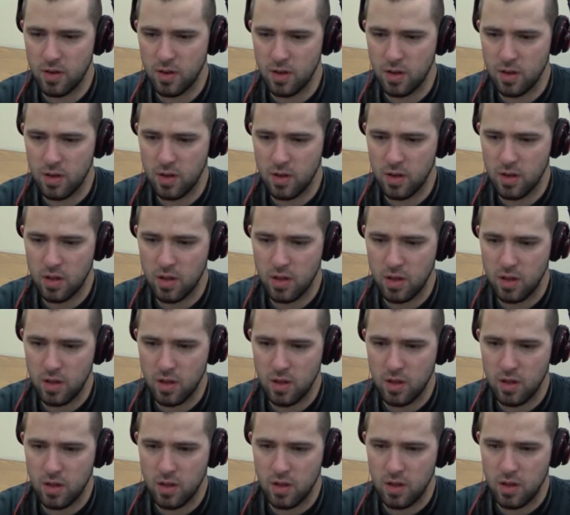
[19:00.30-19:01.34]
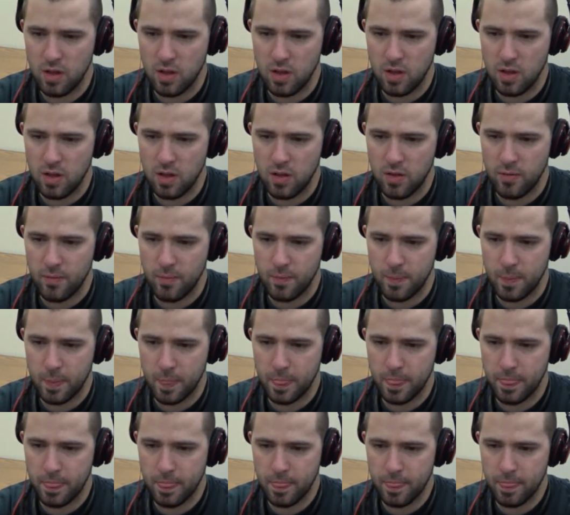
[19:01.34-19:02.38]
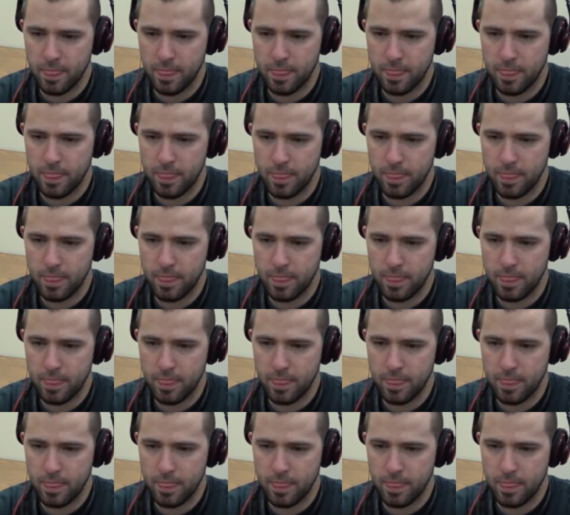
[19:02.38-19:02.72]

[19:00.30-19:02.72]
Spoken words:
No one is speaking in this clip.